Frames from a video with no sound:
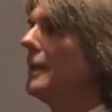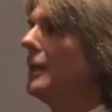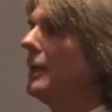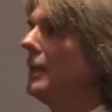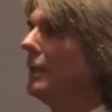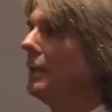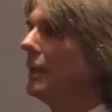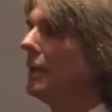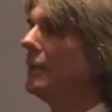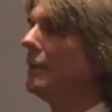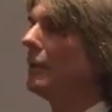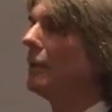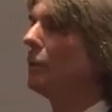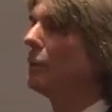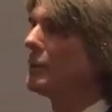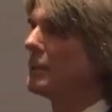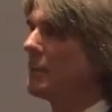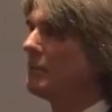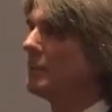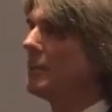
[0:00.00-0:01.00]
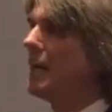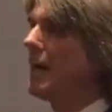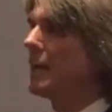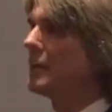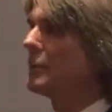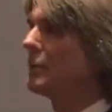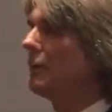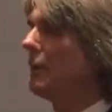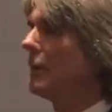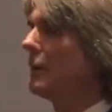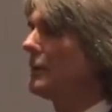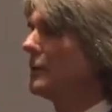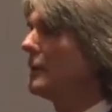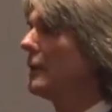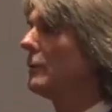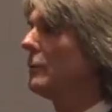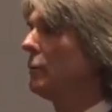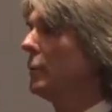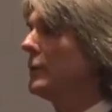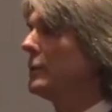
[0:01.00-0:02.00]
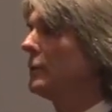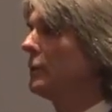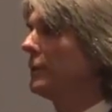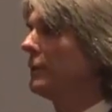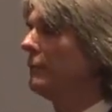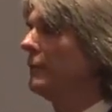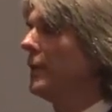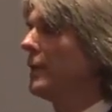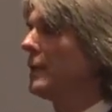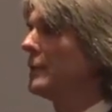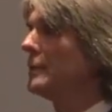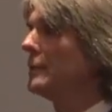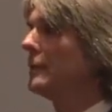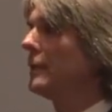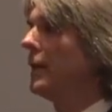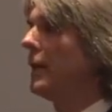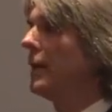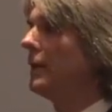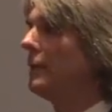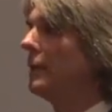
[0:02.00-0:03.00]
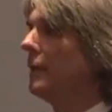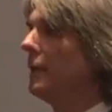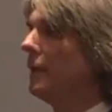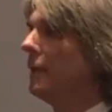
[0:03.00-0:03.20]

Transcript: and there were some tax credits. We took advantage of that.